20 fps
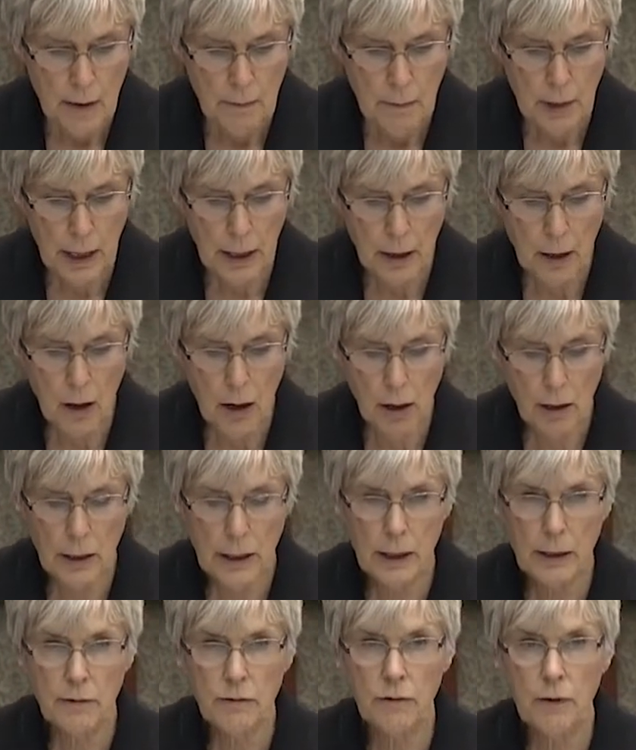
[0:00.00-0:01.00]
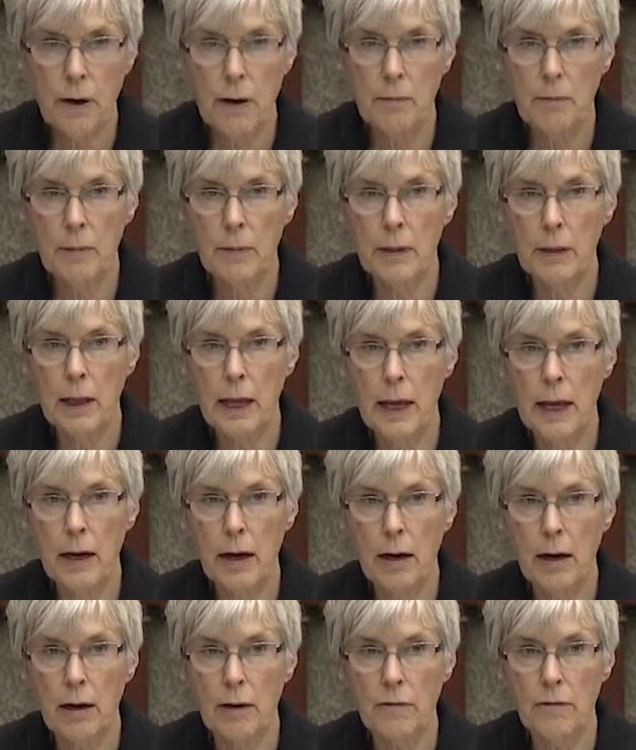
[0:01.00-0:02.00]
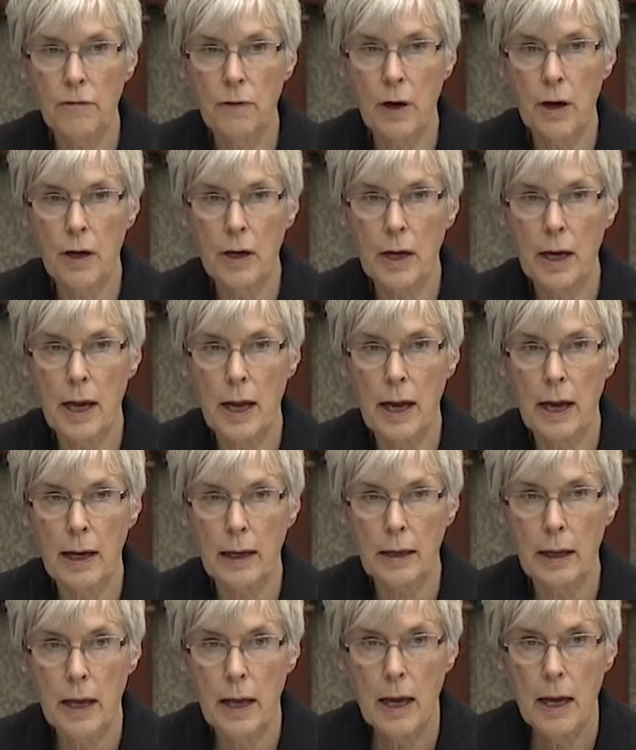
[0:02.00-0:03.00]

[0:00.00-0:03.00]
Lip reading: My colleague from Lanark, Frontenac,